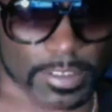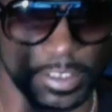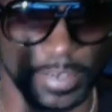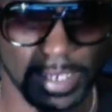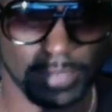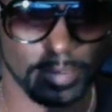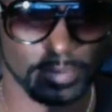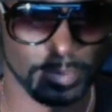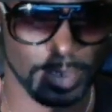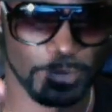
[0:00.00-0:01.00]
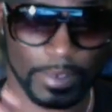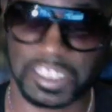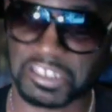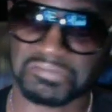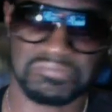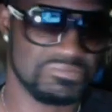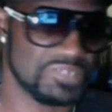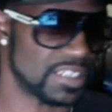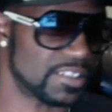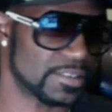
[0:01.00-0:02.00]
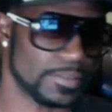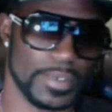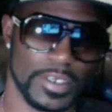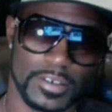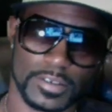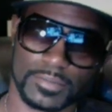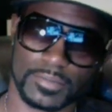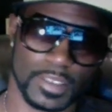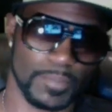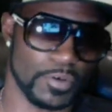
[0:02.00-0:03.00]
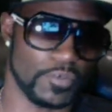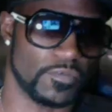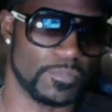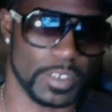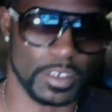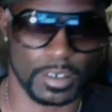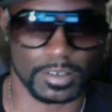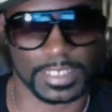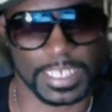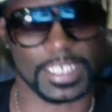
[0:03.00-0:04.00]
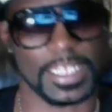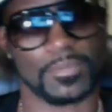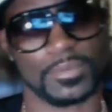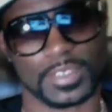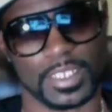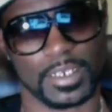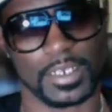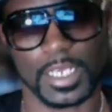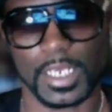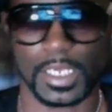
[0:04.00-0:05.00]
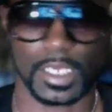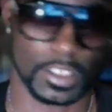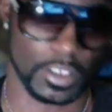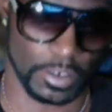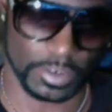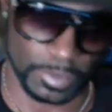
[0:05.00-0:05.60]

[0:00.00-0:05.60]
say you're out of 100 mile radius, it disappears. Poof, be gone. It's like it never was there. As long as you're